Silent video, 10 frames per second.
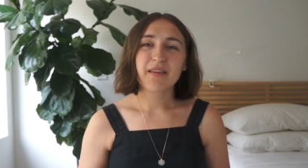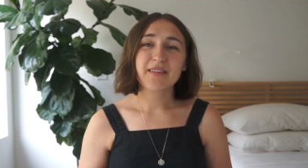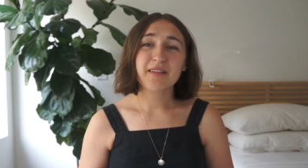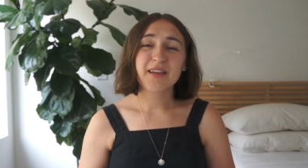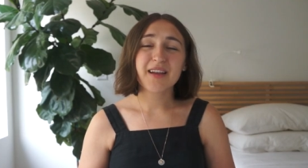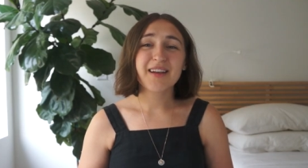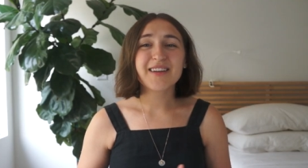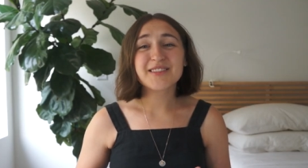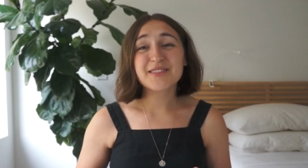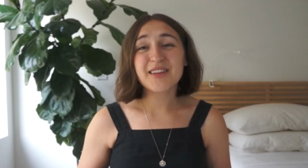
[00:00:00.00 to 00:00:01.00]
So again,
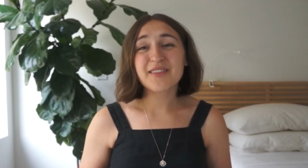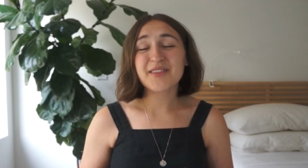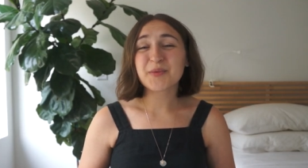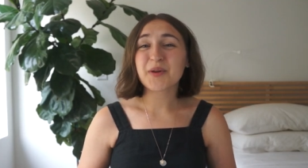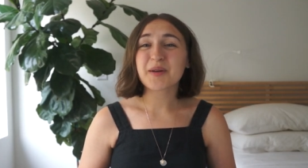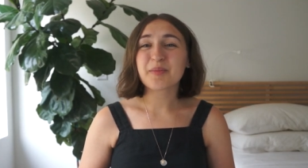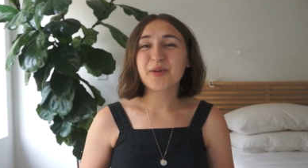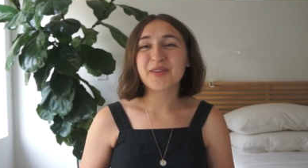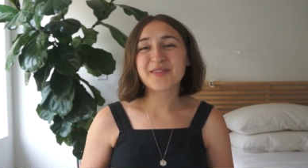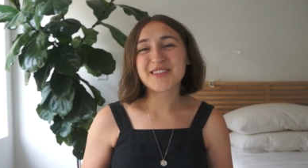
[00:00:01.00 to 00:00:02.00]
I do love and wear
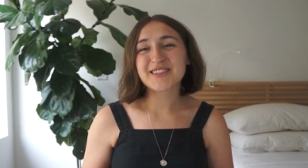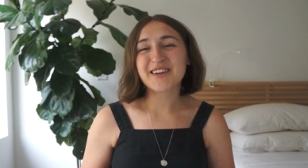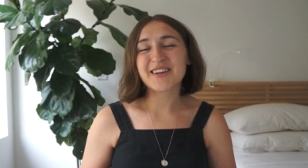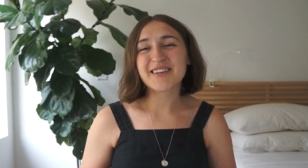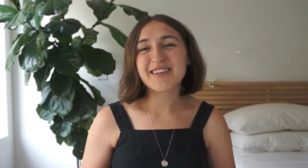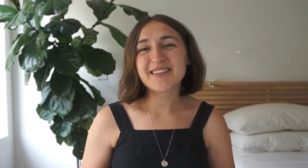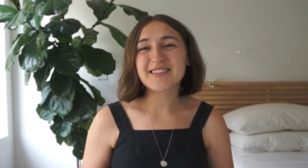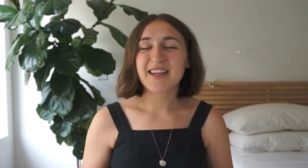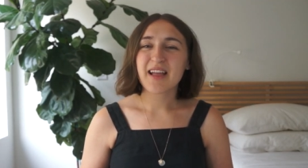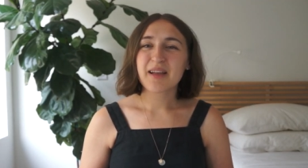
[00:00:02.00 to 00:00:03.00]
both of these cardigans,